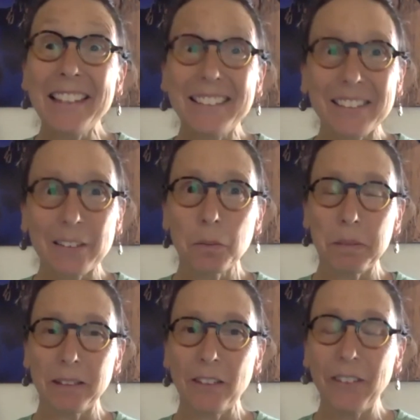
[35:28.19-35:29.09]
this is
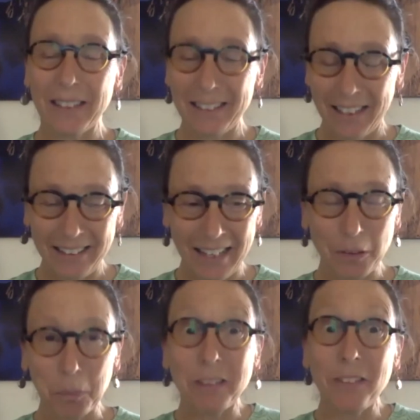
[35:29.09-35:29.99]

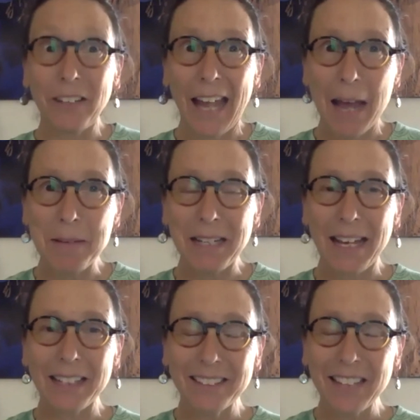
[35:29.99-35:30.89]
specific
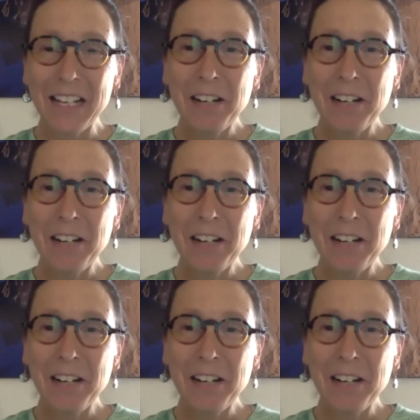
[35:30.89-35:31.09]
habitats.